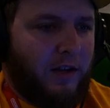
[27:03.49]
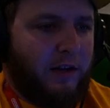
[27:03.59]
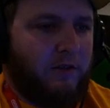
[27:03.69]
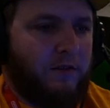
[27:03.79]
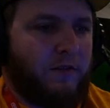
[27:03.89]

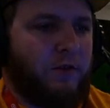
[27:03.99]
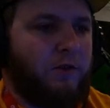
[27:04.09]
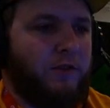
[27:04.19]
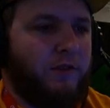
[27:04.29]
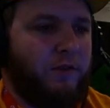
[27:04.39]

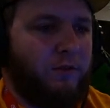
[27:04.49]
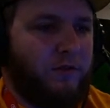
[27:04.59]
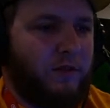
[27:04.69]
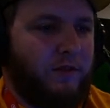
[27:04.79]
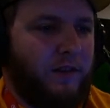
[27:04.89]
difficulties,
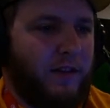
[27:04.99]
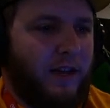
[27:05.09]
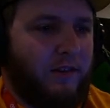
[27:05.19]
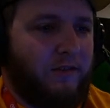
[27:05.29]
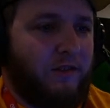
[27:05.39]
this thing
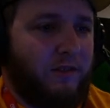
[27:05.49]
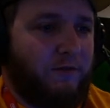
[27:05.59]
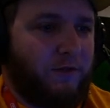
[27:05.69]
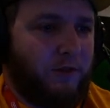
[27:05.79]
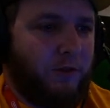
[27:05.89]
asks
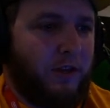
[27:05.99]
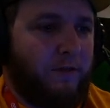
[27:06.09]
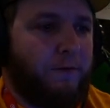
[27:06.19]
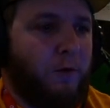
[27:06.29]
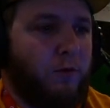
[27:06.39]
for you to get
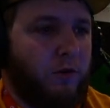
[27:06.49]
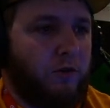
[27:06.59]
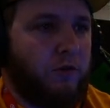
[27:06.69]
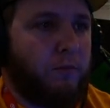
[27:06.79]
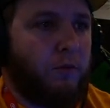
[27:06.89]

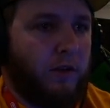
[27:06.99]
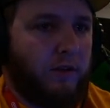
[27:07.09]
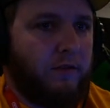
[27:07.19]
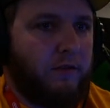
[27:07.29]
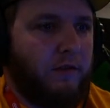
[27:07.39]
400
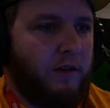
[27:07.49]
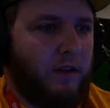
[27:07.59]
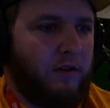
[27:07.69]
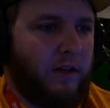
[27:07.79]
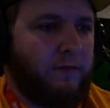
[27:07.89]
points
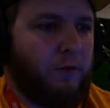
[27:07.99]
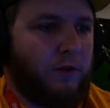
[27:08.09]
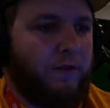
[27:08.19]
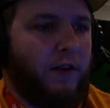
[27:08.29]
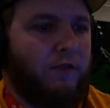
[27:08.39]
in like
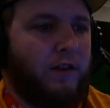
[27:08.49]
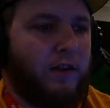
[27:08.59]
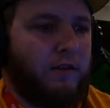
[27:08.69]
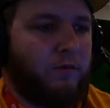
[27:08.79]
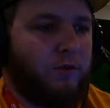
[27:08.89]
45
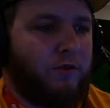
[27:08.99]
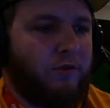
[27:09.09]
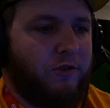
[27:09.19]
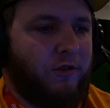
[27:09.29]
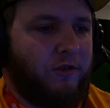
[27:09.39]
seconds, which is
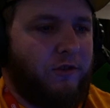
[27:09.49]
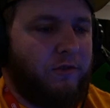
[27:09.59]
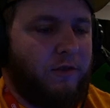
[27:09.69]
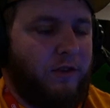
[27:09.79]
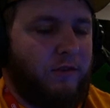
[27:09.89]
just
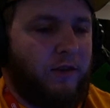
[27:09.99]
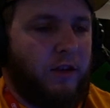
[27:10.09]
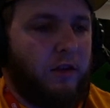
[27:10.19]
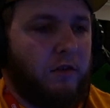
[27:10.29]
insane.